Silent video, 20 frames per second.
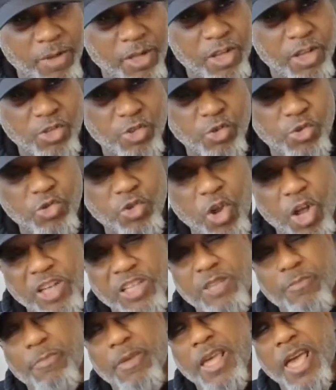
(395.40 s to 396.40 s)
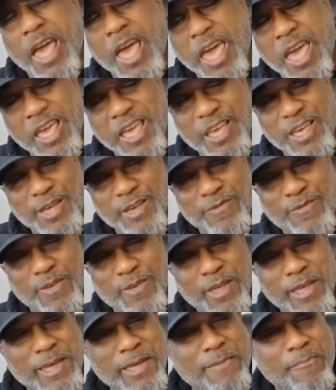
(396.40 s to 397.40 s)
because you start to behave
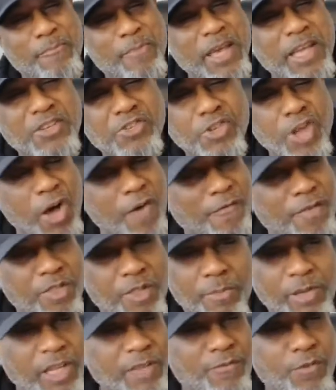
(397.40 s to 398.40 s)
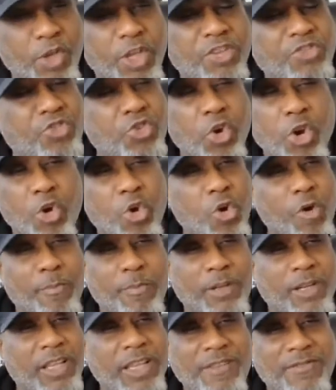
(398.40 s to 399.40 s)
based off of the belief. It's your core
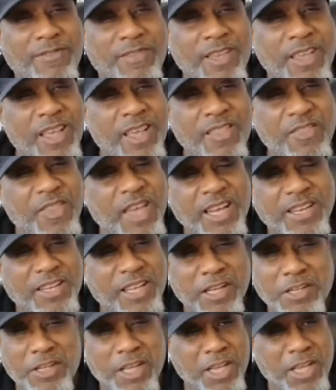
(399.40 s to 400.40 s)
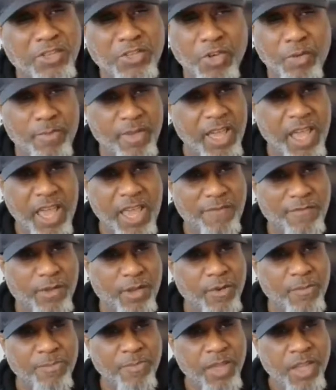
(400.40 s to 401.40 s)
beliefs that dictate your
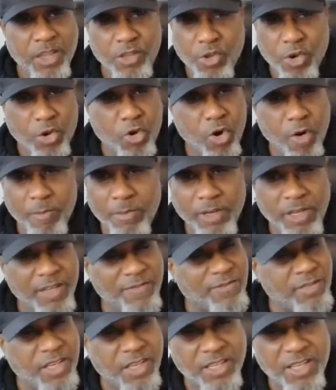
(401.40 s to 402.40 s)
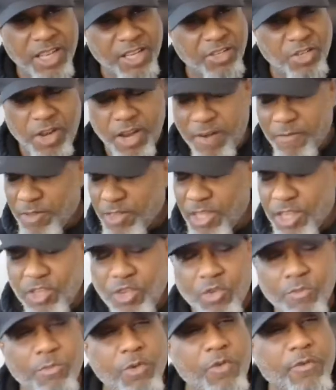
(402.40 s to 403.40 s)
behavior. Your core beliefs dictate your everything
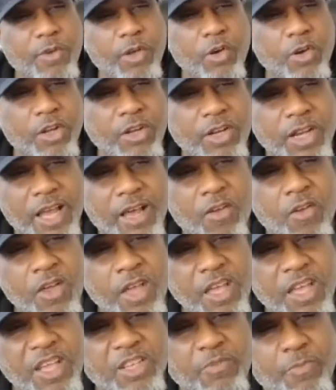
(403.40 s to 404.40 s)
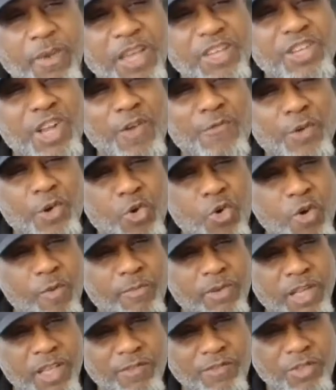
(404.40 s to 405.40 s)
you're moving on now is based off of core
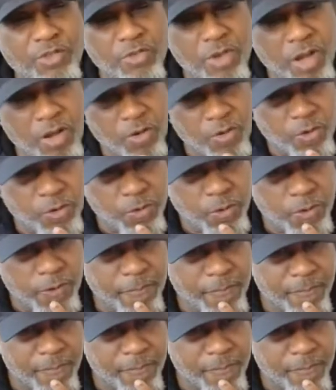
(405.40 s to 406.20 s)
beliefs you hold